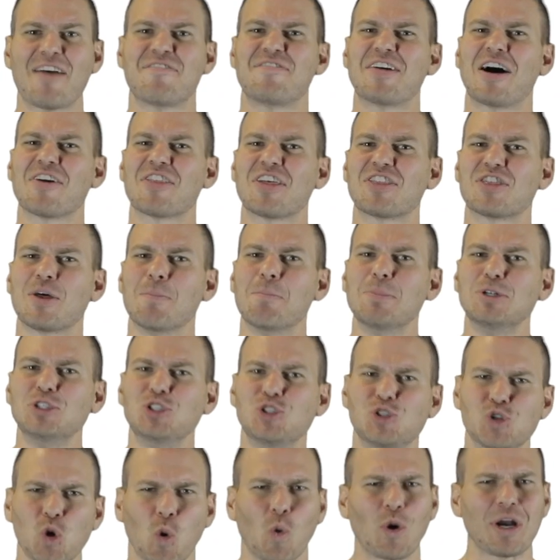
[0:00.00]
I found that the
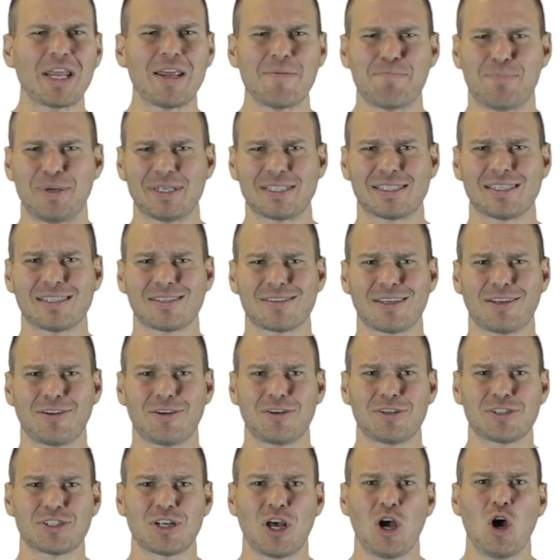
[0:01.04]
majority of business
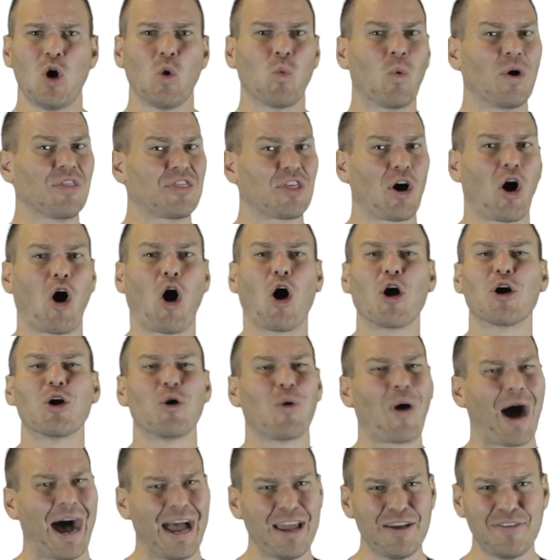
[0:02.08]
leaders want the
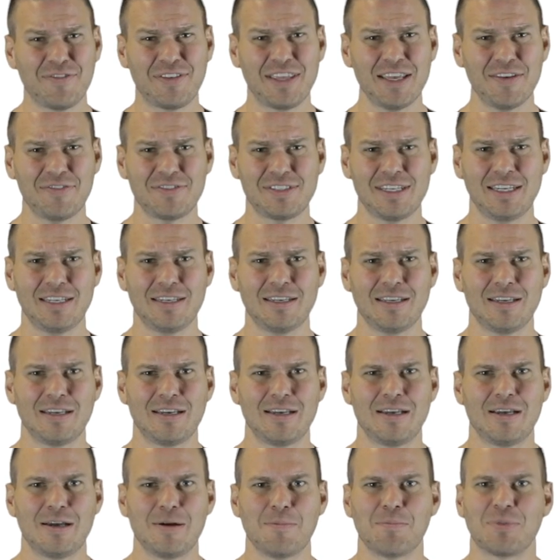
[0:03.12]
ROI of gifting,
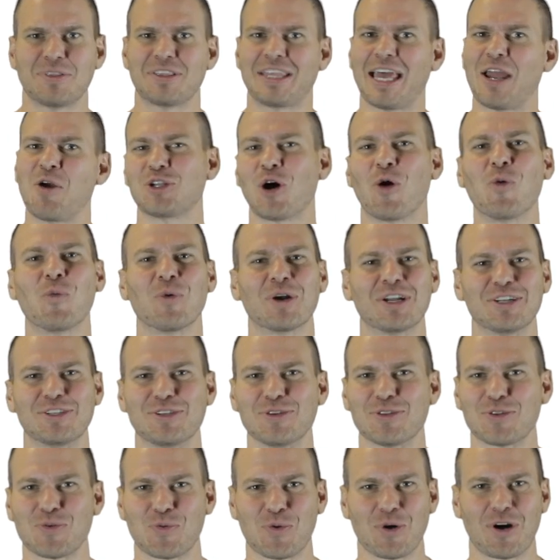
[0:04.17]
but they don't want to
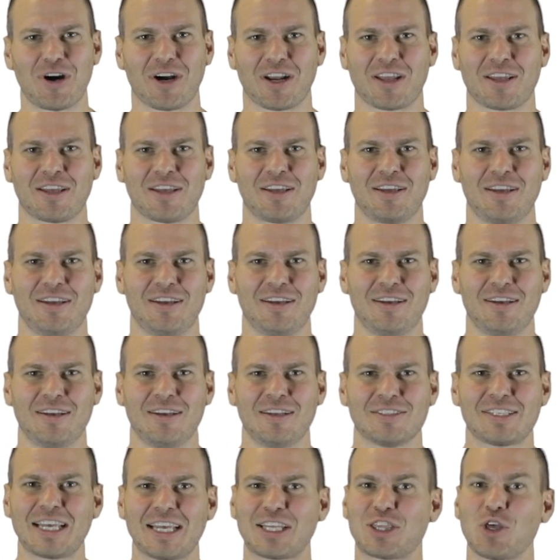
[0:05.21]
do the work.
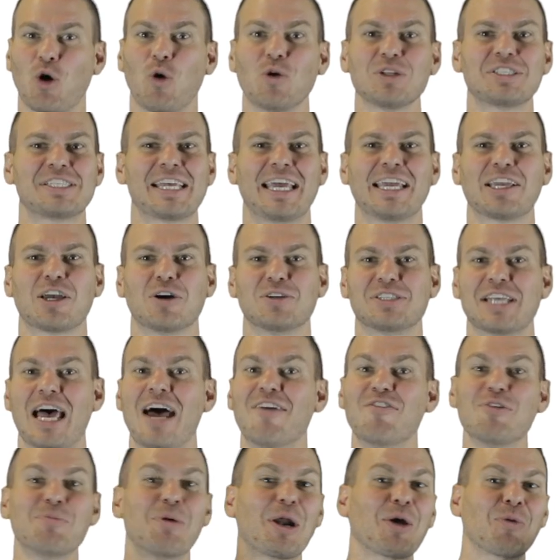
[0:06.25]
It's like the old saying goes,
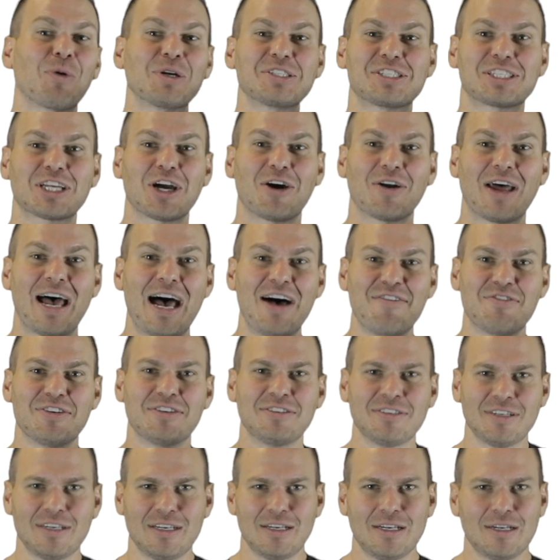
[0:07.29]
everybody wants to go to
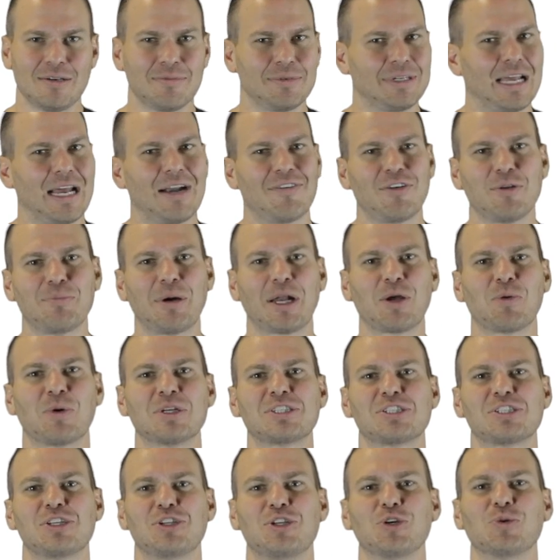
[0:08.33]
heaven, but not everybody
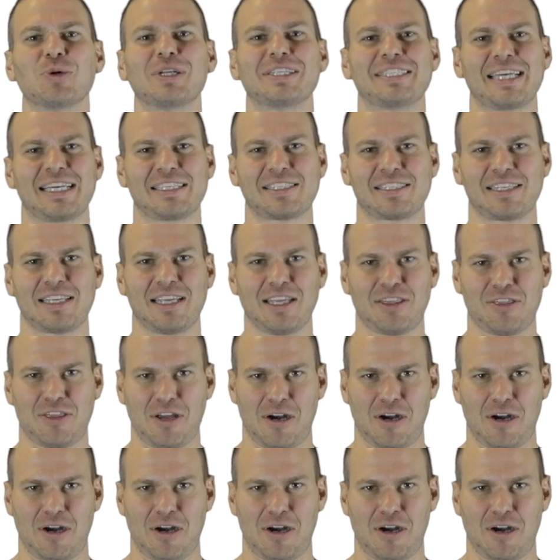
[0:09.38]
wants to do what it takes to get